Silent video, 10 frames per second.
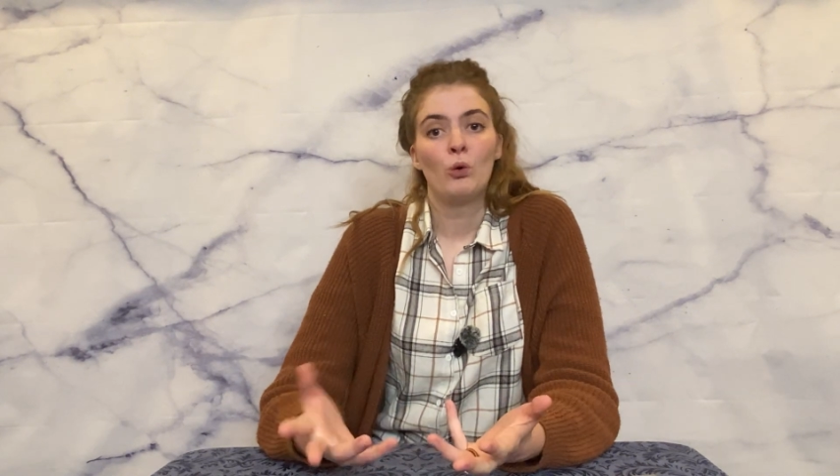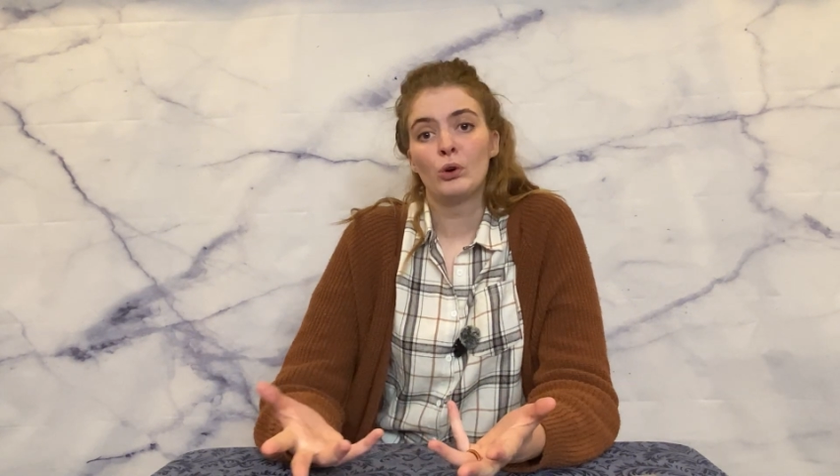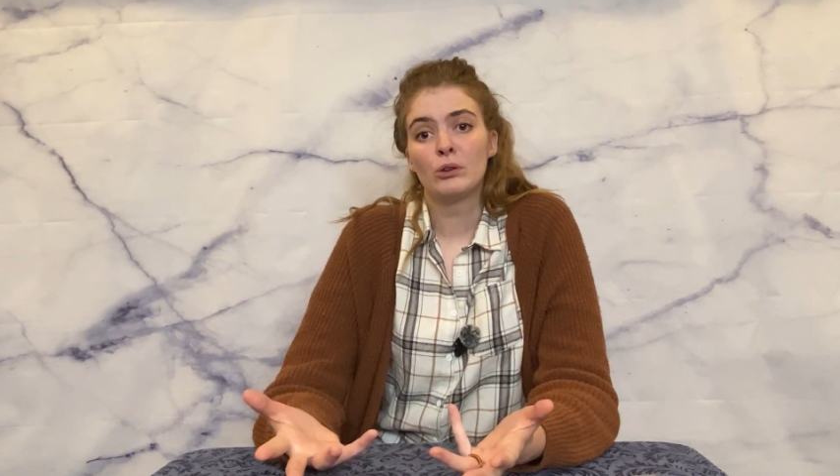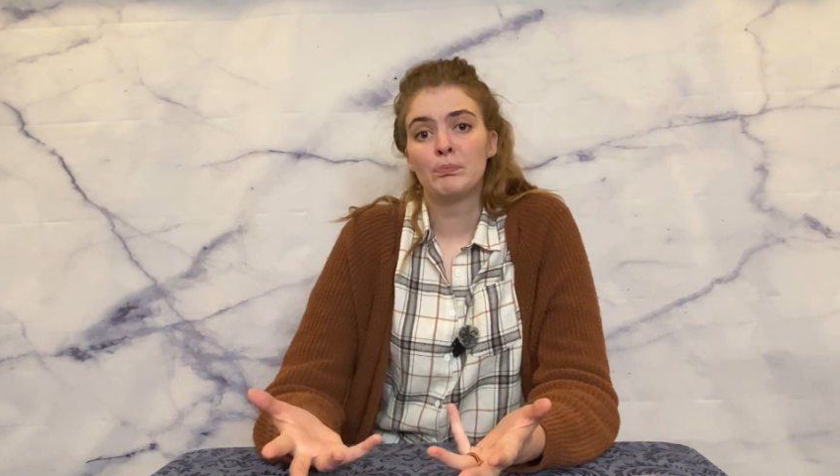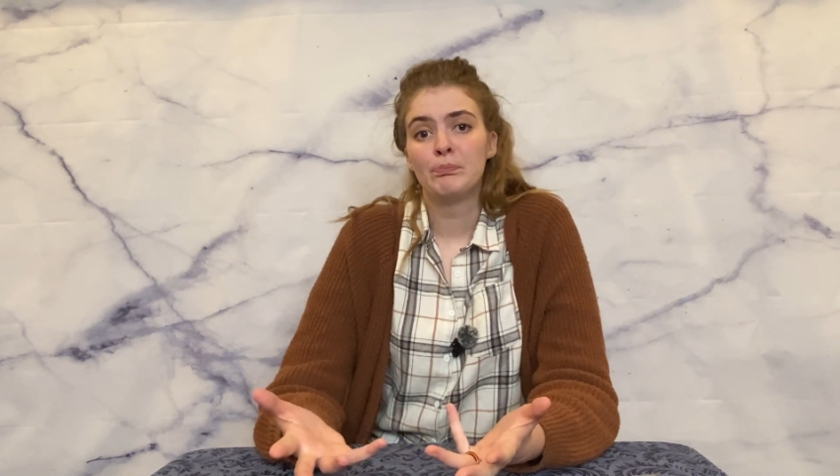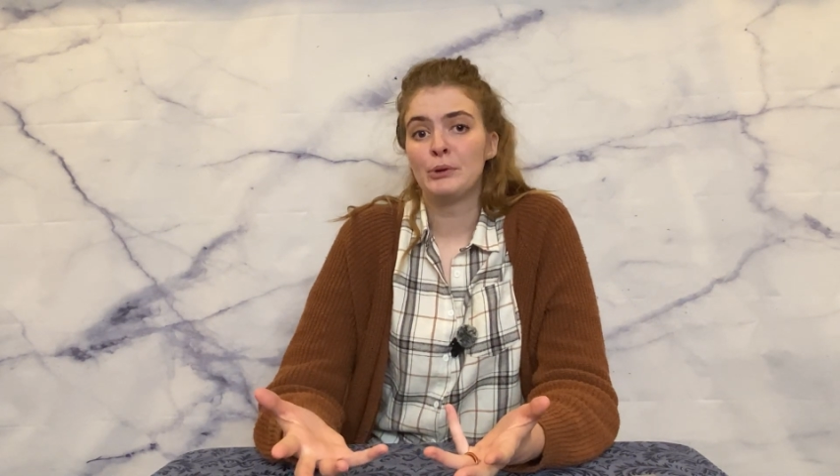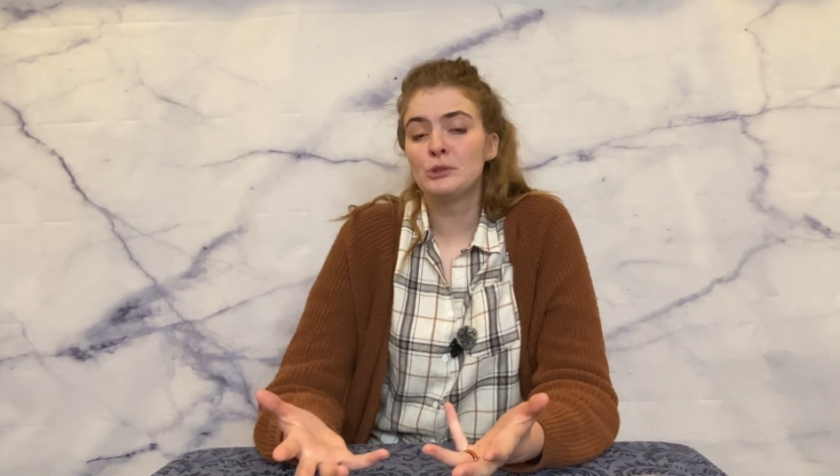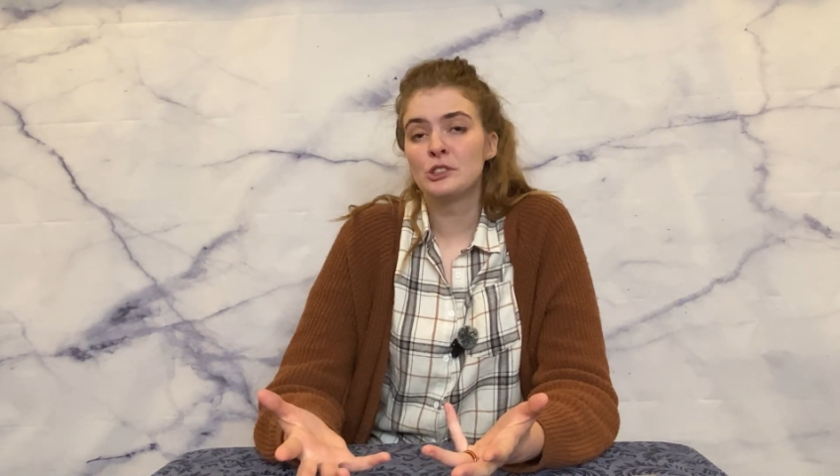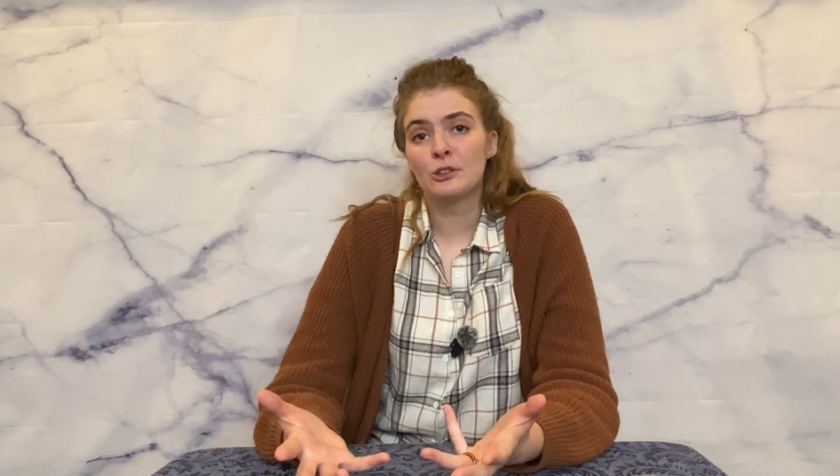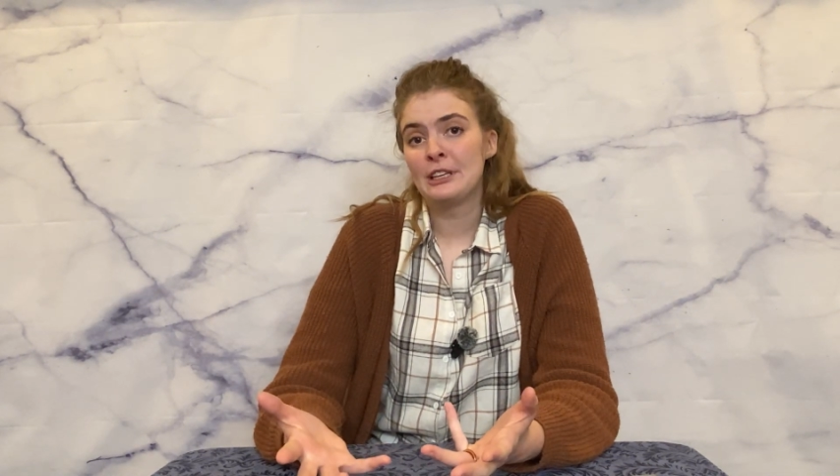or
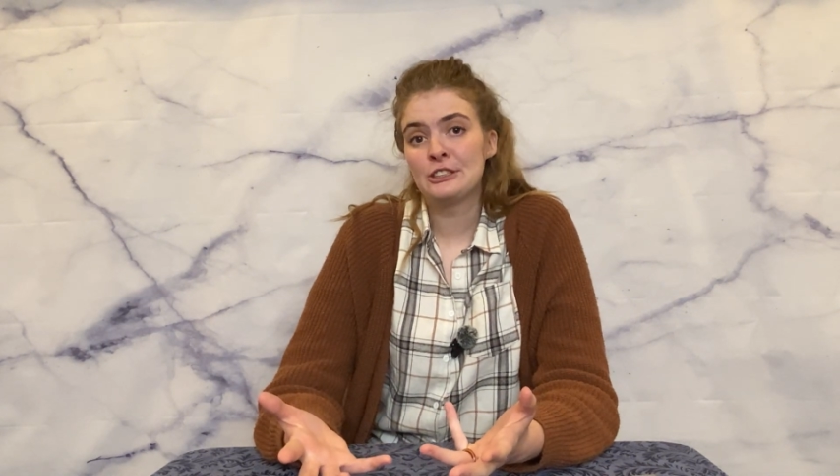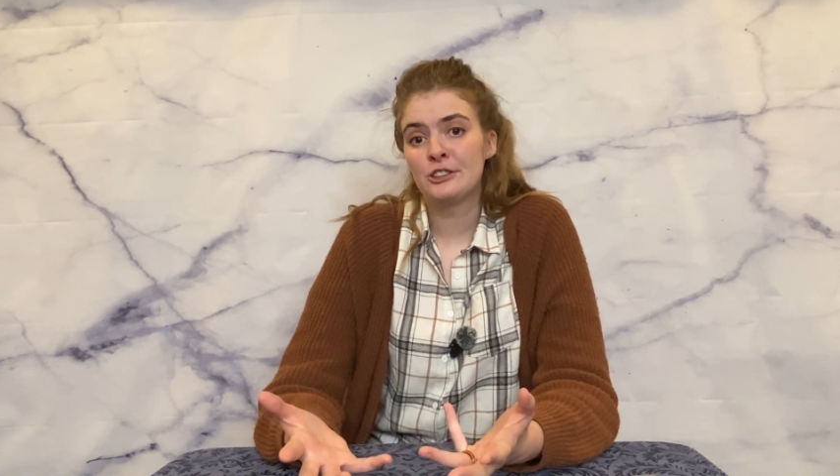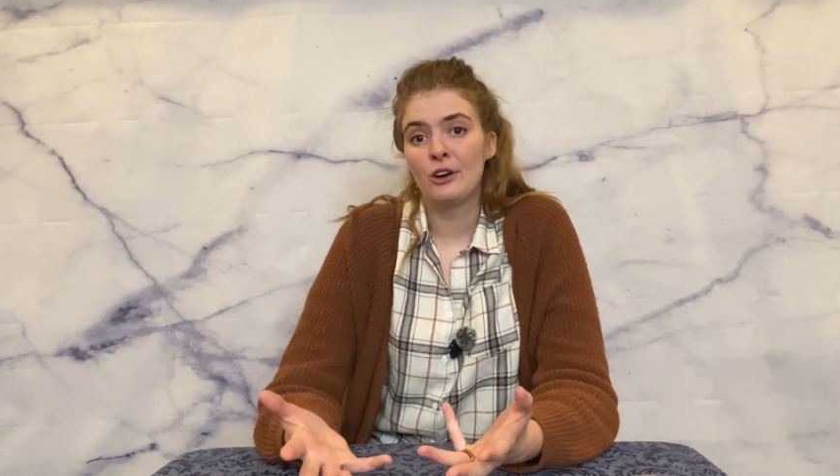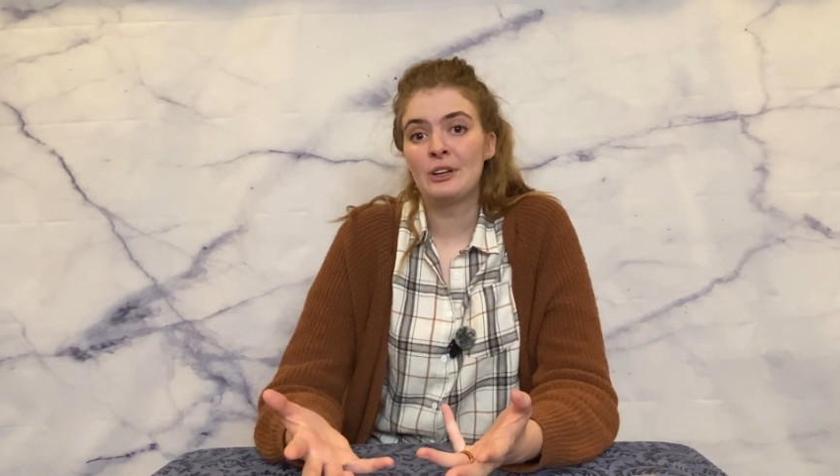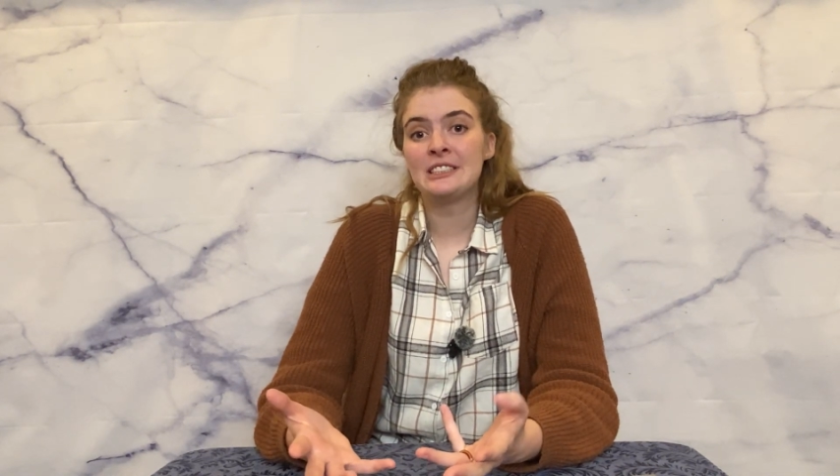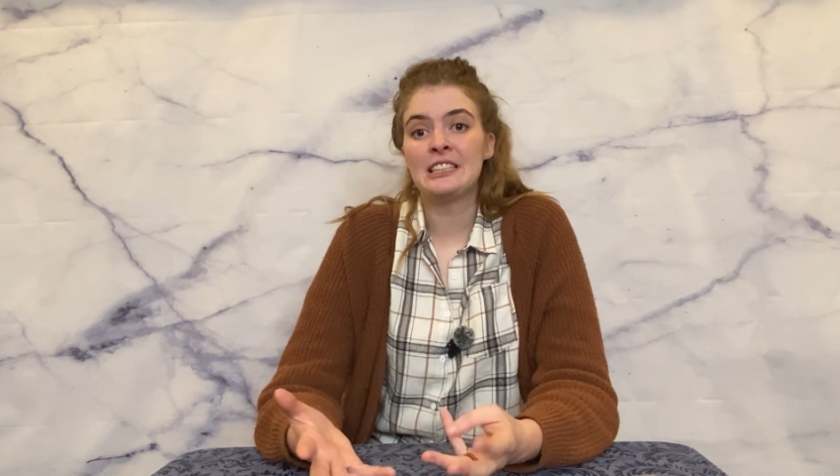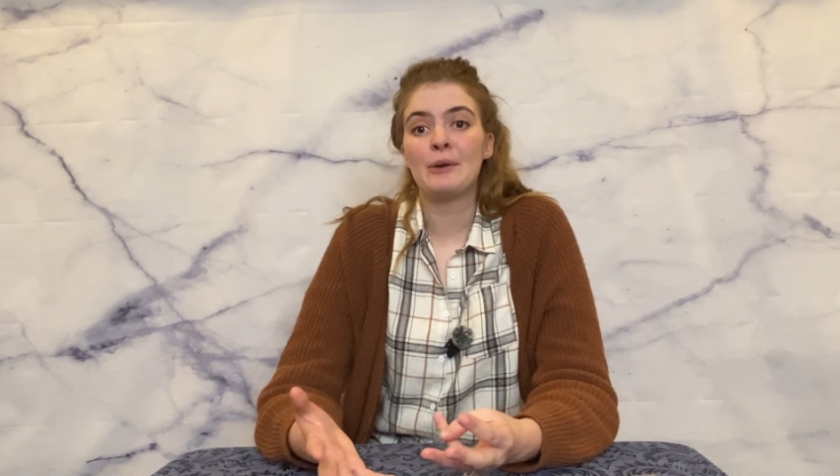boost the creature tokens